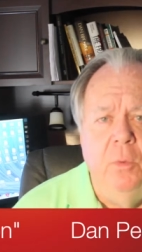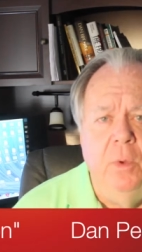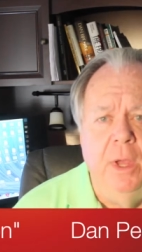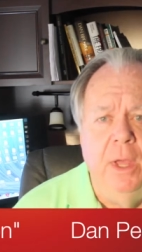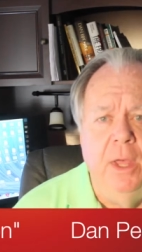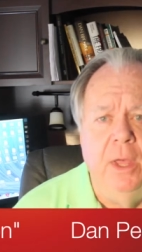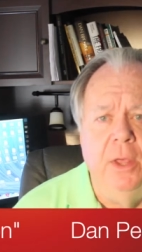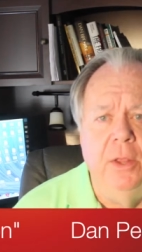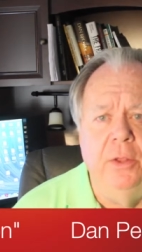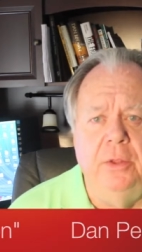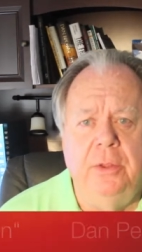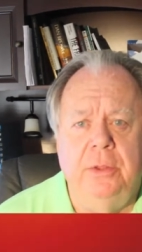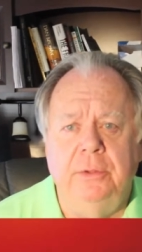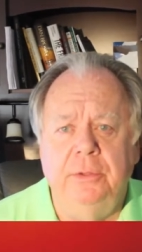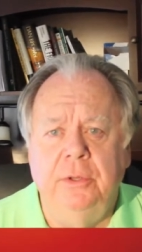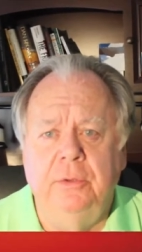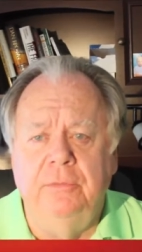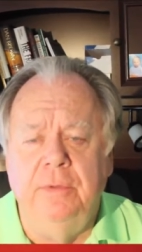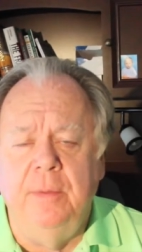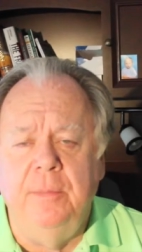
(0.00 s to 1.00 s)
Well,
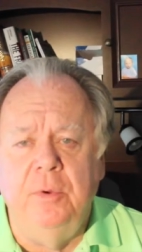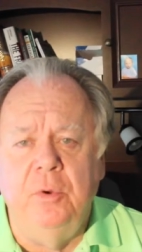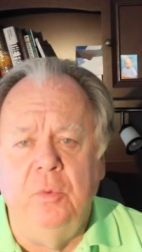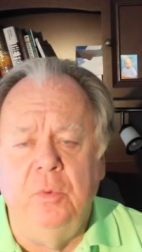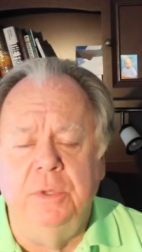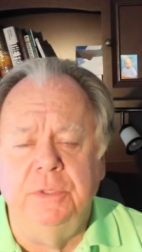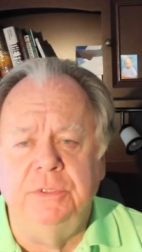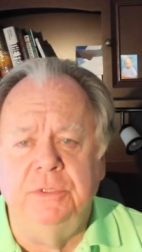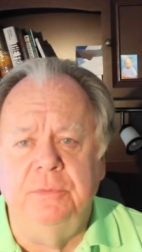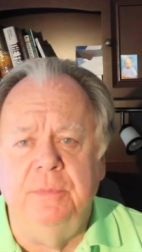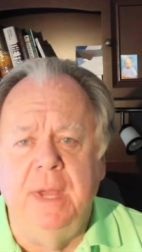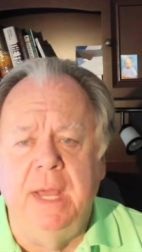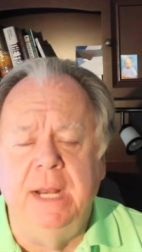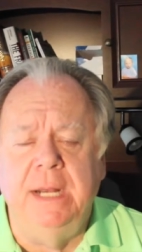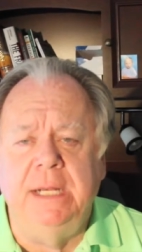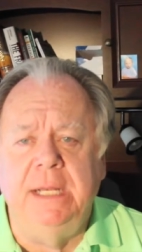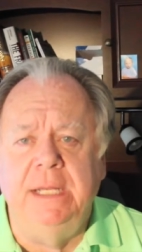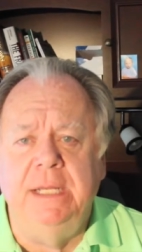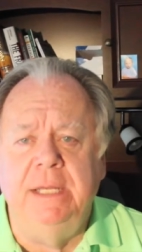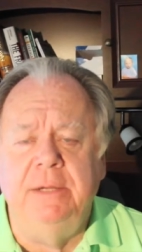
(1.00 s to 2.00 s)
November was
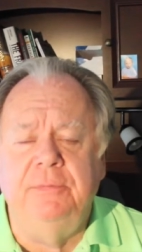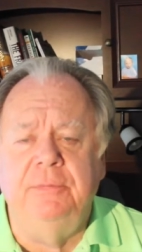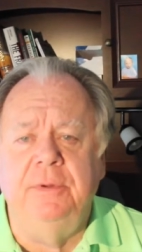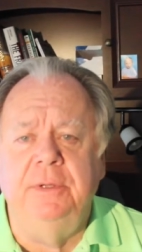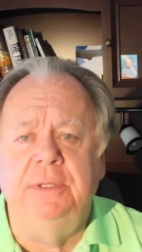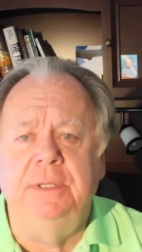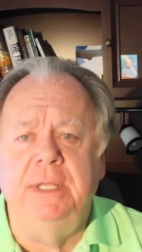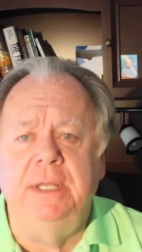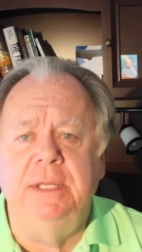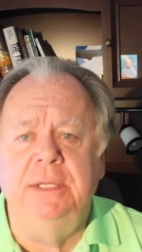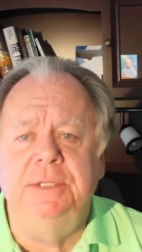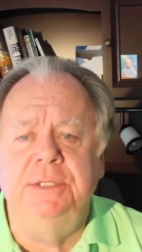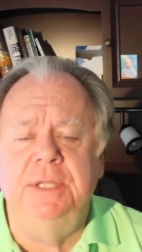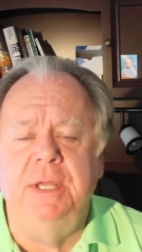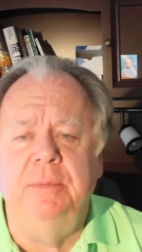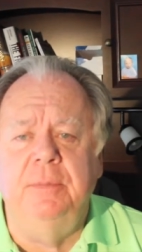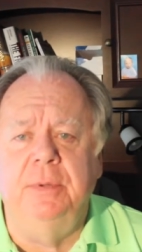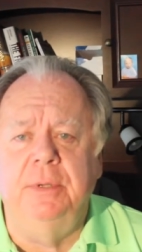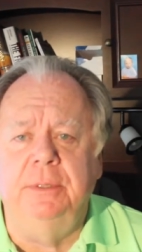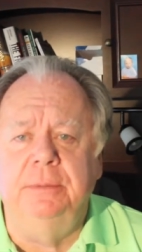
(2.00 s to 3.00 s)
dramatically different than
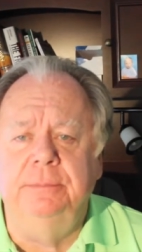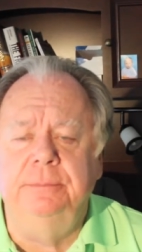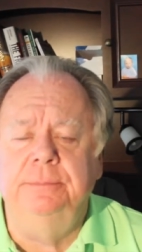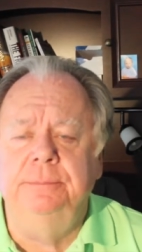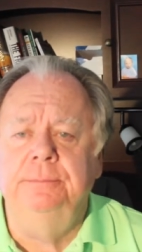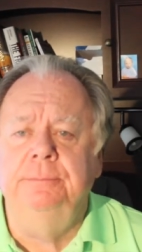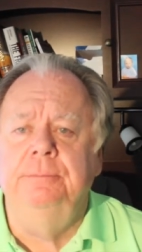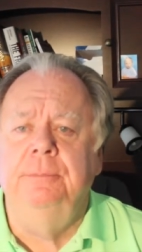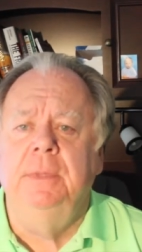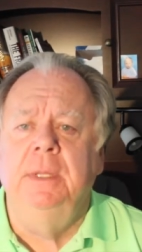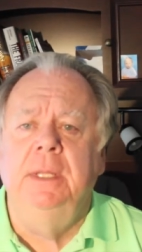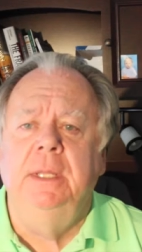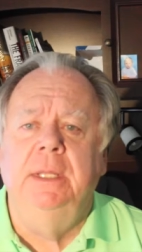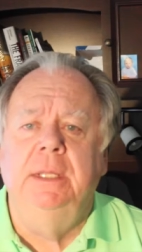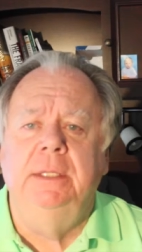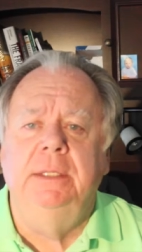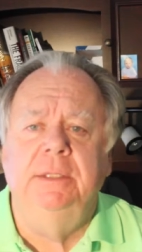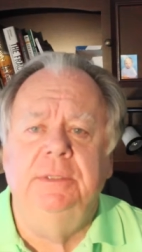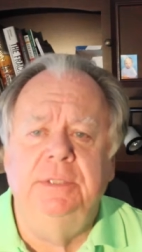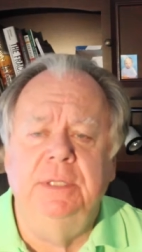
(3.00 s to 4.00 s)
December.
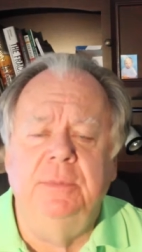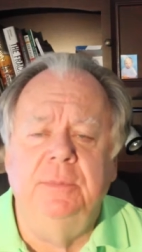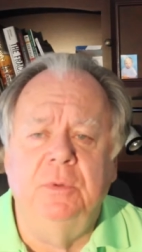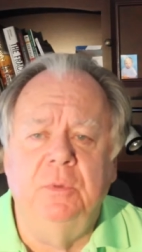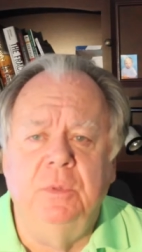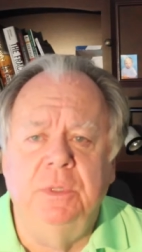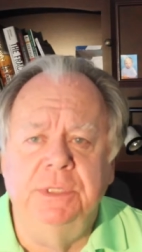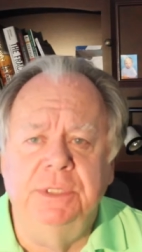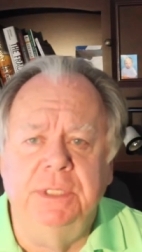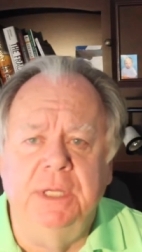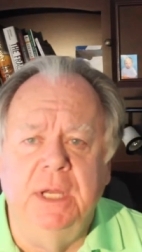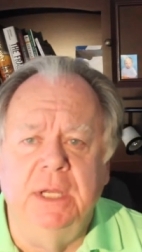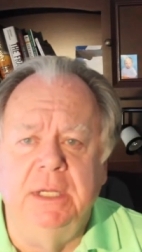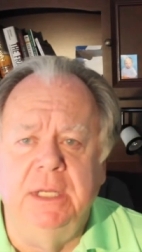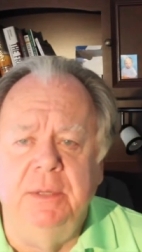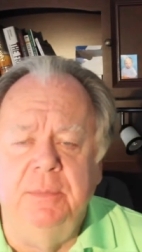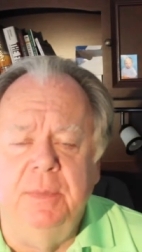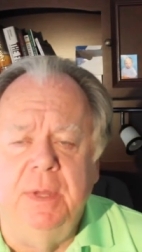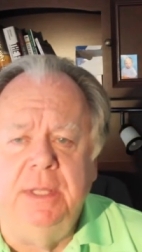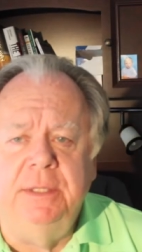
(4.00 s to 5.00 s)
December was an
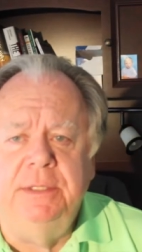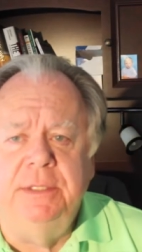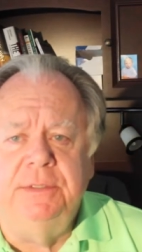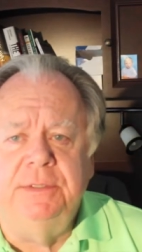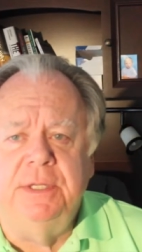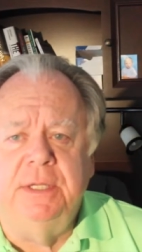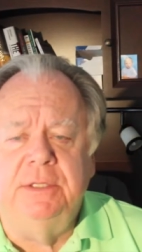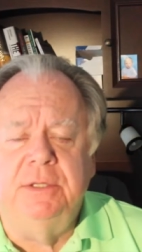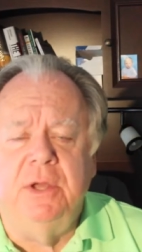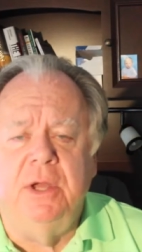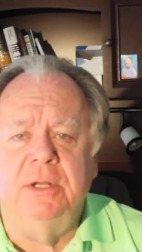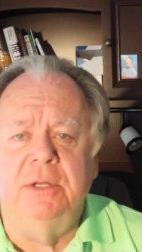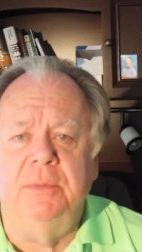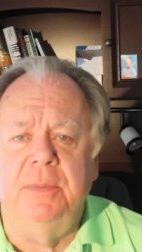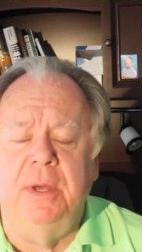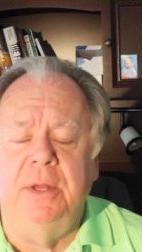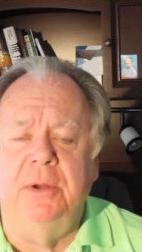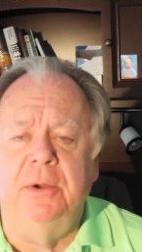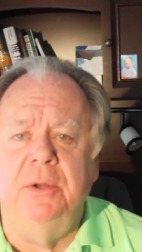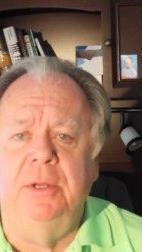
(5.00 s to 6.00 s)
ugly month as I talked
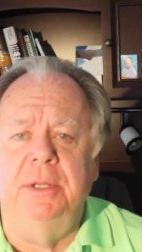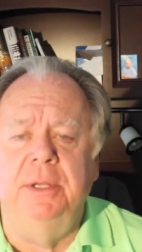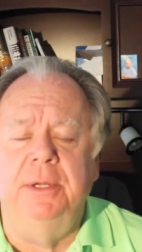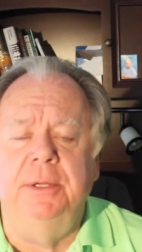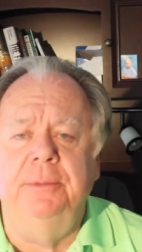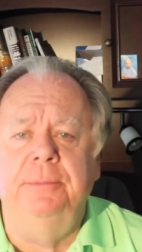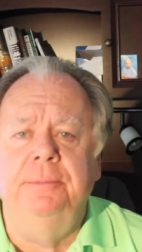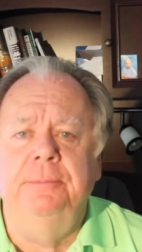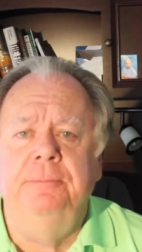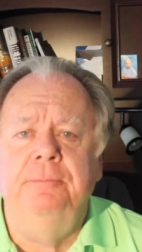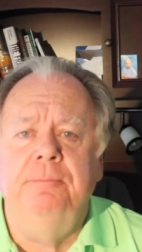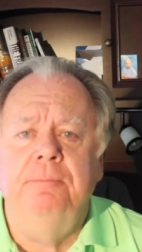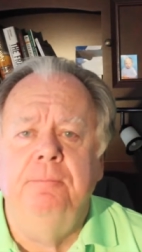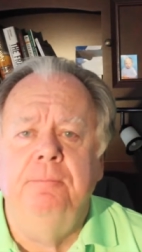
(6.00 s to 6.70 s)
about earlier.